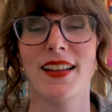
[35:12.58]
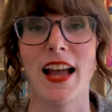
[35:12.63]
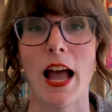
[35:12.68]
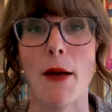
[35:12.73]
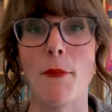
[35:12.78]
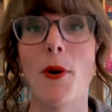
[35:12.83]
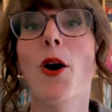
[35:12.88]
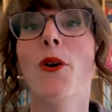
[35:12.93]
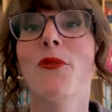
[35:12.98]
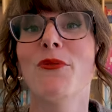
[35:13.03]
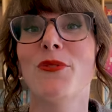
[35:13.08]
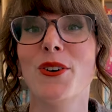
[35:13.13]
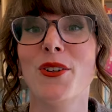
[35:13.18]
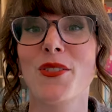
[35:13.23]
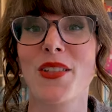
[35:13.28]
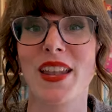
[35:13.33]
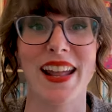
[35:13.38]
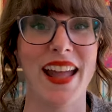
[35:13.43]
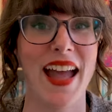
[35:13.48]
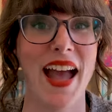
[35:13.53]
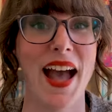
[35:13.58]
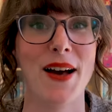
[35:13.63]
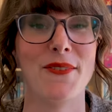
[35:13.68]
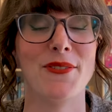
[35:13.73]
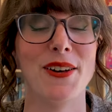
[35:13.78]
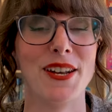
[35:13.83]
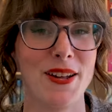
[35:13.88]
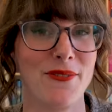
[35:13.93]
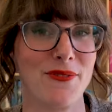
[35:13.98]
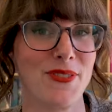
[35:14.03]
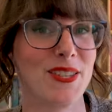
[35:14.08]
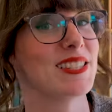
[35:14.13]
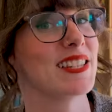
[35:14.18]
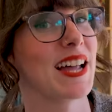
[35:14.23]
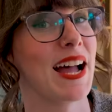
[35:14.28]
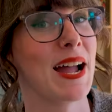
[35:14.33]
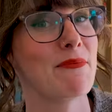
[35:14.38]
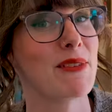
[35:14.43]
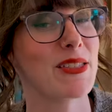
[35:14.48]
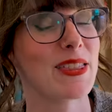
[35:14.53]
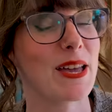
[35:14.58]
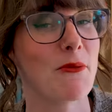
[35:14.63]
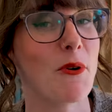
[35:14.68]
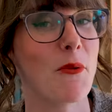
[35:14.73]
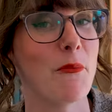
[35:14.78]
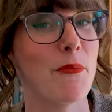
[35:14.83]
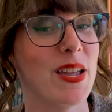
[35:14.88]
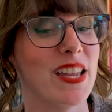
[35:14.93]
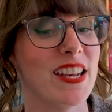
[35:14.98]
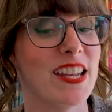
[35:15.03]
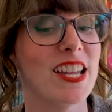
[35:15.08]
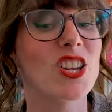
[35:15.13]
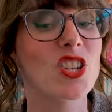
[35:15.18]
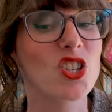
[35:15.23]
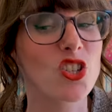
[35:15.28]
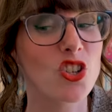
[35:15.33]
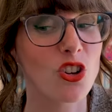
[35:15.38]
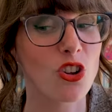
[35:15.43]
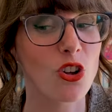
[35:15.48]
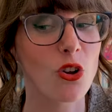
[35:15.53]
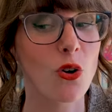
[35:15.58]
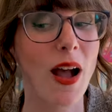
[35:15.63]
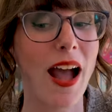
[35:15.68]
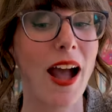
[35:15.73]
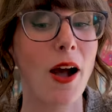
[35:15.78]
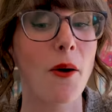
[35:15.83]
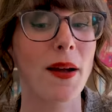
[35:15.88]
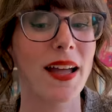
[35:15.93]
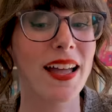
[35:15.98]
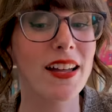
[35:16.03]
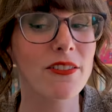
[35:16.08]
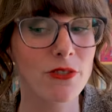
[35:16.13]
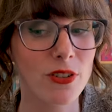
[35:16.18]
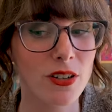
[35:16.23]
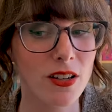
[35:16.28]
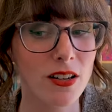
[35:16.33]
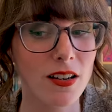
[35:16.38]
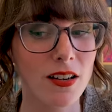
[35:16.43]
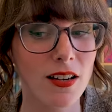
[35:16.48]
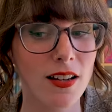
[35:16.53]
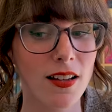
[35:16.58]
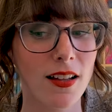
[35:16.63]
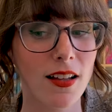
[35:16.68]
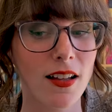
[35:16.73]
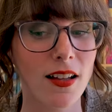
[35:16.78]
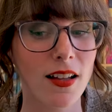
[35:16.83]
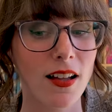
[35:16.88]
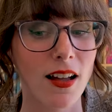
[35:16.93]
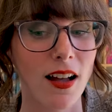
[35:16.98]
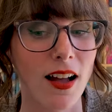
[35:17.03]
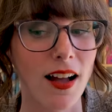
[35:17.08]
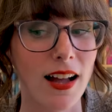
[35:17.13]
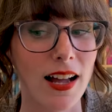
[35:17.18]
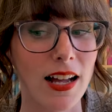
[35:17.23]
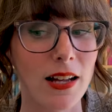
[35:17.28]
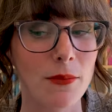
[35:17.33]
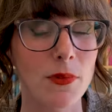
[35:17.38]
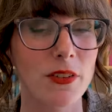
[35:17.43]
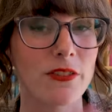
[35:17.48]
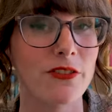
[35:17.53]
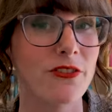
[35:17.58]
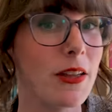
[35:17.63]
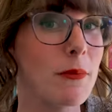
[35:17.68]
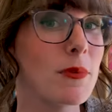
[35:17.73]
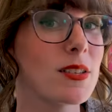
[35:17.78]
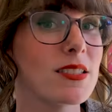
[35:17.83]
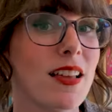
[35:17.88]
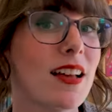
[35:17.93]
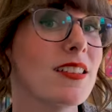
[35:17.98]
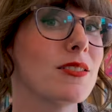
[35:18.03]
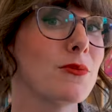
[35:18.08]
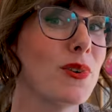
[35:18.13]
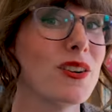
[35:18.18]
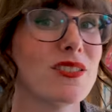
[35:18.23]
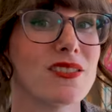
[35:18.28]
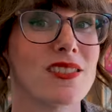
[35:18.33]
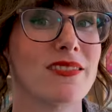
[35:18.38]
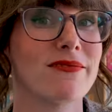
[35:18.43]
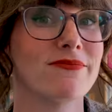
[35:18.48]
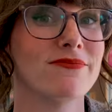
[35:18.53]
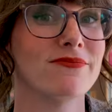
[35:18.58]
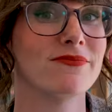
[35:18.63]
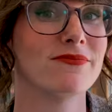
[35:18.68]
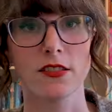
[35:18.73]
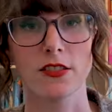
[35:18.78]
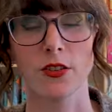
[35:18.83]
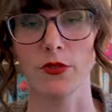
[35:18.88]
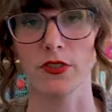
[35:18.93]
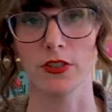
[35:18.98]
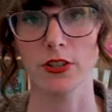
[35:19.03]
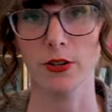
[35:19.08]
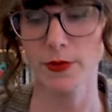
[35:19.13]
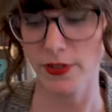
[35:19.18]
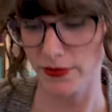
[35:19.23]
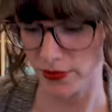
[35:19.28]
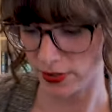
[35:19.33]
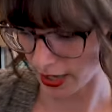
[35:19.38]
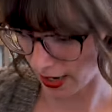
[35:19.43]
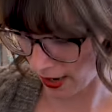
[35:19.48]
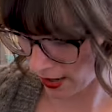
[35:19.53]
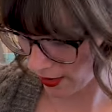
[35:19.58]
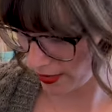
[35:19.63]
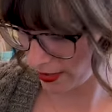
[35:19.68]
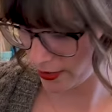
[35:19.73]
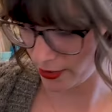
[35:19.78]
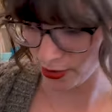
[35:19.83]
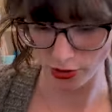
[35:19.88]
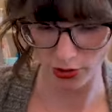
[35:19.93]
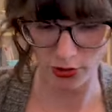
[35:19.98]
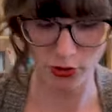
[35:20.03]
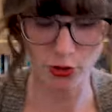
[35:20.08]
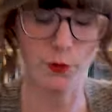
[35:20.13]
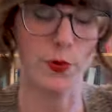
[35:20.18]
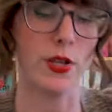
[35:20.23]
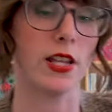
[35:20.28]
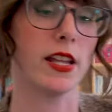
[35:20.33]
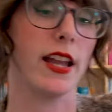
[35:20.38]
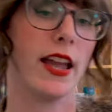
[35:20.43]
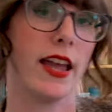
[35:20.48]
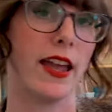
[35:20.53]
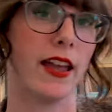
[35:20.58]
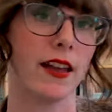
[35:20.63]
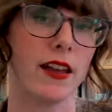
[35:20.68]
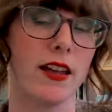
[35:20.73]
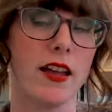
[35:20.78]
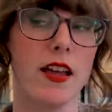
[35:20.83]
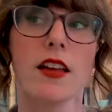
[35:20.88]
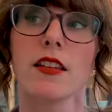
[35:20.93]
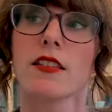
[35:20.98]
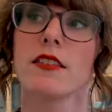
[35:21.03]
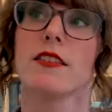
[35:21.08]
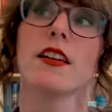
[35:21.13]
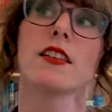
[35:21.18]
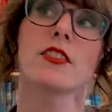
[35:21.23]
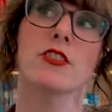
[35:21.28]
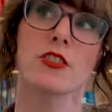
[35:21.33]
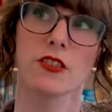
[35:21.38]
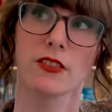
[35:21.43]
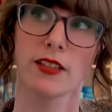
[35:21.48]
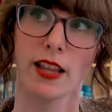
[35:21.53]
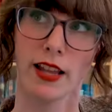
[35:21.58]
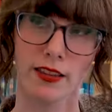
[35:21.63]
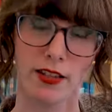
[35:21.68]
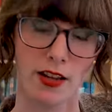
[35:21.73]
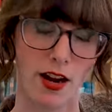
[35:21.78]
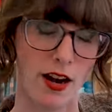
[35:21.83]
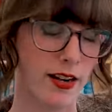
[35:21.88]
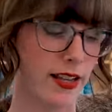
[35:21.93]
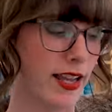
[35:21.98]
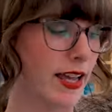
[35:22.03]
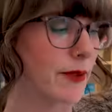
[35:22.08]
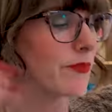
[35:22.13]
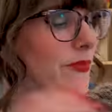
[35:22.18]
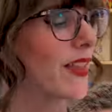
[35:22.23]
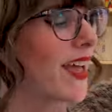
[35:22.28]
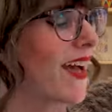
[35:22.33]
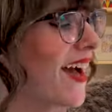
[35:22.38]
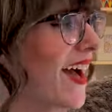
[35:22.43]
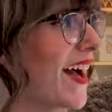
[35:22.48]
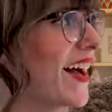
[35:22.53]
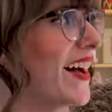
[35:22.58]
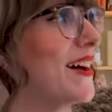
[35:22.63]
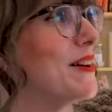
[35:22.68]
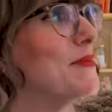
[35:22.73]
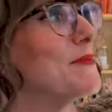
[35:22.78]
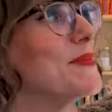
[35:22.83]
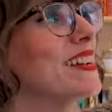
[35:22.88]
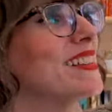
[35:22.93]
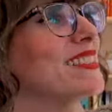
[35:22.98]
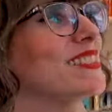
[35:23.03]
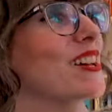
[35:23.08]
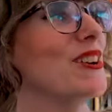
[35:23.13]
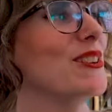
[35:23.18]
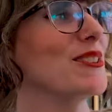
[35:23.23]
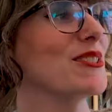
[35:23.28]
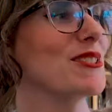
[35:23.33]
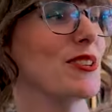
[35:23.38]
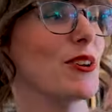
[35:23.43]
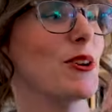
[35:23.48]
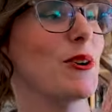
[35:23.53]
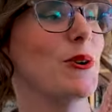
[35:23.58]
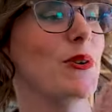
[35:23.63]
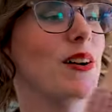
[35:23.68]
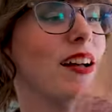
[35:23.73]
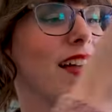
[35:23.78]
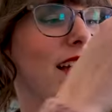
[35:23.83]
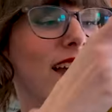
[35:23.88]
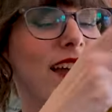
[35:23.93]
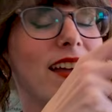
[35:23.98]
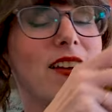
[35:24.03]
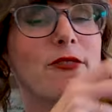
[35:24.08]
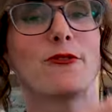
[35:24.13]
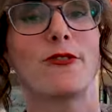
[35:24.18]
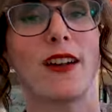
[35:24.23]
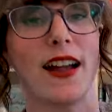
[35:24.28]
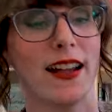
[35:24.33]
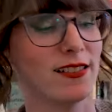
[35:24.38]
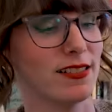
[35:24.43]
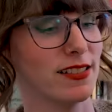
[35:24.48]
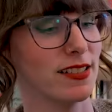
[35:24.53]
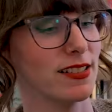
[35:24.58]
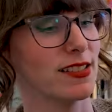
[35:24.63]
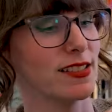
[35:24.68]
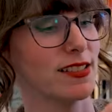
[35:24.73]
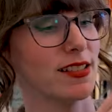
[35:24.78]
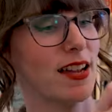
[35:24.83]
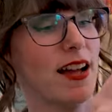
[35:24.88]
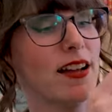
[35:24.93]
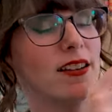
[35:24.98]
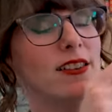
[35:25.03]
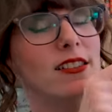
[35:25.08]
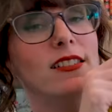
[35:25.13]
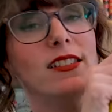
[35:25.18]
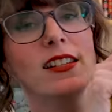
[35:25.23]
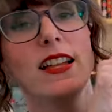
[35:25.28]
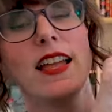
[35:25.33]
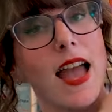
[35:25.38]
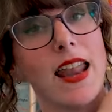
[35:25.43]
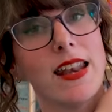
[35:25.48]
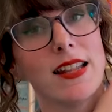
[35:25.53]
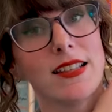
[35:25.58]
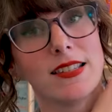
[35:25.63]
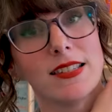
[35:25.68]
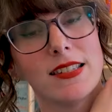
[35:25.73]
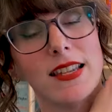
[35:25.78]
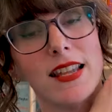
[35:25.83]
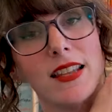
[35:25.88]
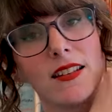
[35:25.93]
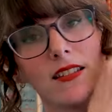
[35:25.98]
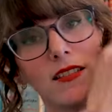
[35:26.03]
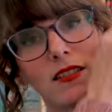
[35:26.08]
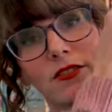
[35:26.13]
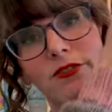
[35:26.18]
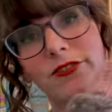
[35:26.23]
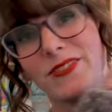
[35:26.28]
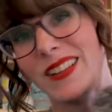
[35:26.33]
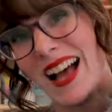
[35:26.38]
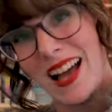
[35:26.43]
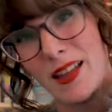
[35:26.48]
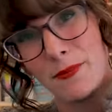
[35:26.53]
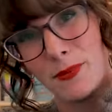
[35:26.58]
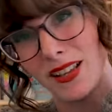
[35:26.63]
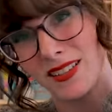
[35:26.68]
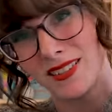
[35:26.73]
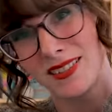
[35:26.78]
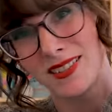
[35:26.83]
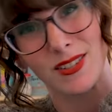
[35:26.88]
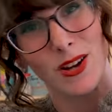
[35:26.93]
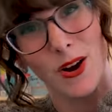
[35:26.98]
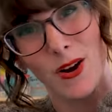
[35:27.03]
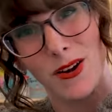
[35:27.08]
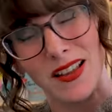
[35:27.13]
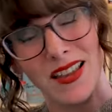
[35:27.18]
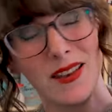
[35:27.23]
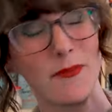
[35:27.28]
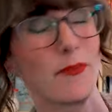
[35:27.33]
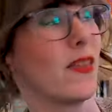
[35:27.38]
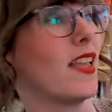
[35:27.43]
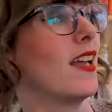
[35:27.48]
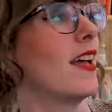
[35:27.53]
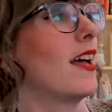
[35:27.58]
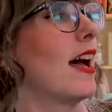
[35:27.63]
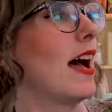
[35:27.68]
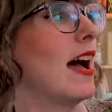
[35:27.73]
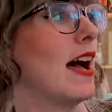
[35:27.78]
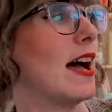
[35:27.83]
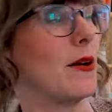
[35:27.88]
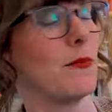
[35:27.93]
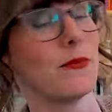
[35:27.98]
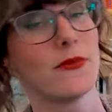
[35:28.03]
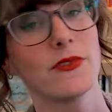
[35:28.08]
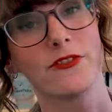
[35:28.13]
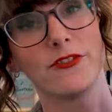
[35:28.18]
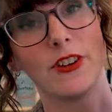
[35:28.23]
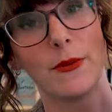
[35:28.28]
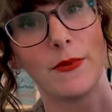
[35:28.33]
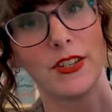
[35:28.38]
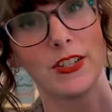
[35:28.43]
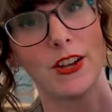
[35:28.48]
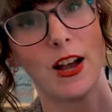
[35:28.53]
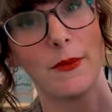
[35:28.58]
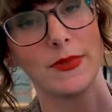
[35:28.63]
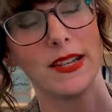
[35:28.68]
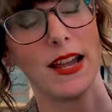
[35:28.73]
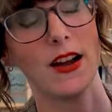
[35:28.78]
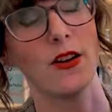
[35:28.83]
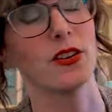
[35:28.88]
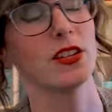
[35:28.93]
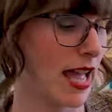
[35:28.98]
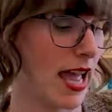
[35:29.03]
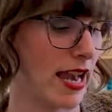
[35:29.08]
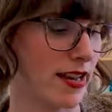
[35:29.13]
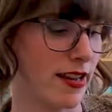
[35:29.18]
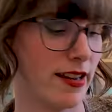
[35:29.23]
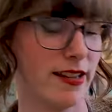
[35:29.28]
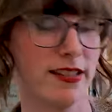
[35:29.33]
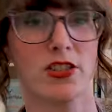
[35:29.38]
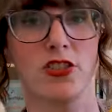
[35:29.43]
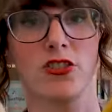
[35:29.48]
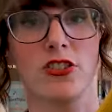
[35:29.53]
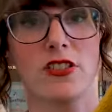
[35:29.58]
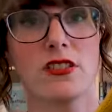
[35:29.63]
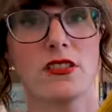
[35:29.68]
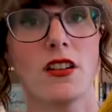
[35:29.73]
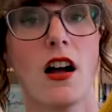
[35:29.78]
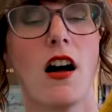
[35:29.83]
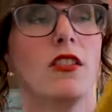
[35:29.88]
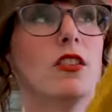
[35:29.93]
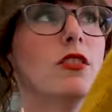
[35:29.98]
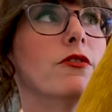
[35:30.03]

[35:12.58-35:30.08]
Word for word: I'm hopeful that I have enough this time that that won't be an issue. However, um, famous last words. So in terms of style, in addition to being a duster length cardigan, um, it's also a raglan style and it's knit flat because it's a cardigan um, from the top down. And it is just all